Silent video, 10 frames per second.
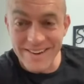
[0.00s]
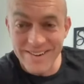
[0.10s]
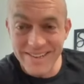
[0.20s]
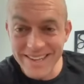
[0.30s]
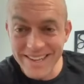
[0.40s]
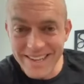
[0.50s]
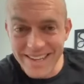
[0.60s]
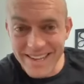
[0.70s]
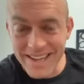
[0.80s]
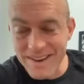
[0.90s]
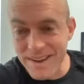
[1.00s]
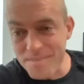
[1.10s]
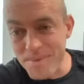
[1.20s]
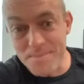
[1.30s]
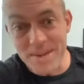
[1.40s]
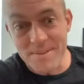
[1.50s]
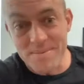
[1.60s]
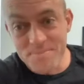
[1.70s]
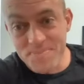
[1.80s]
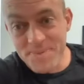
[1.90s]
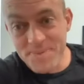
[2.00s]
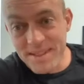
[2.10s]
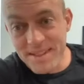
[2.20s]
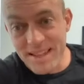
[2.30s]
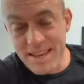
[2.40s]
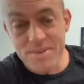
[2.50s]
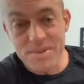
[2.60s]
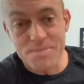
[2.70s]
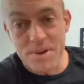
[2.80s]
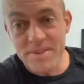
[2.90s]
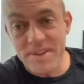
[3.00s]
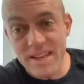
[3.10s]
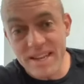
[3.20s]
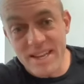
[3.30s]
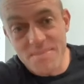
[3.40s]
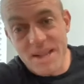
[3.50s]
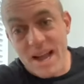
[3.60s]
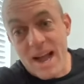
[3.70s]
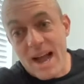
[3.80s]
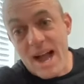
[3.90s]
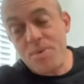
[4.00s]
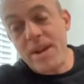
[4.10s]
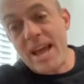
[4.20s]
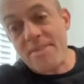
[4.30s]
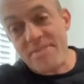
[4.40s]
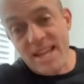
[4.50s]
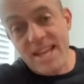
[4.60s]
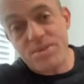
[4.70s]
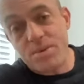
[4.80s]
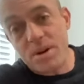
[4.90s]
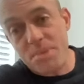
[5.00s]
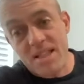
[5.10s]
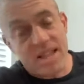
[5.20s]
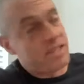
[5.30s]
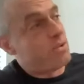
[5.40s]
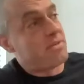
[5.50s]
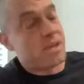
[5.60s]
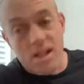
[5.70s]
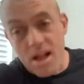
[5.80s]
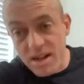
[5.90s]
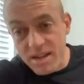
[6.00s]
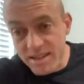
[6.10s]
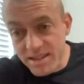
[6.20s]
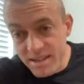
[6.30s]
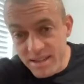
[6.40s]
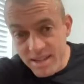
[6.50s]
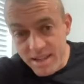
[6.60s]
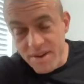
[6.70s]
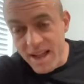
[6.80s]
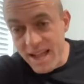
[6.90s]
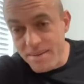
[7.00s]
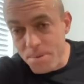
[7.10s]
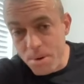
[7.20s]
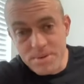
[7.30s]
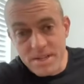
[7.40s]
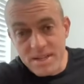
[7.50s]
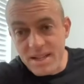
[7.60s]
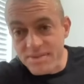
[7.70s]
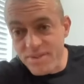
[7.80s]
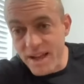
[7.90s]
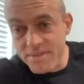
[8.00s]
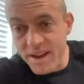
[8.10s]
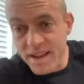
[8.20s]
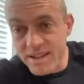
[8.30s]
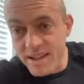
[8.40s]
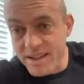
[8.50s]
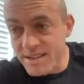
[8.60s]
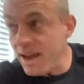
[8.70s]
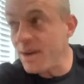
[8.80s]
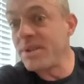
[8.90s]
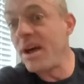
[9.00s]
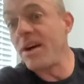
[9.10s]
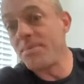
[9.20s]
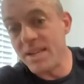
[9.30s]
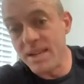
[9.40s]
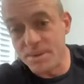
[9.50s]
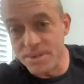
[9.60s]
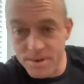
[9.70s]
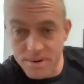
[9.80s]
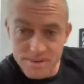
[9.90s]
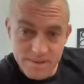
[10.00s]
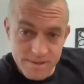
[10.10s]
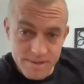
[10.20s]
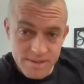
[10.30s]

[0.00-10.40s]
you know? And um, I mean, and it was motivating. I mean, I, I would have days where by like 12 o'clock, if I hadn't pulled in like five grand, like I was knocking my neighbor's doors.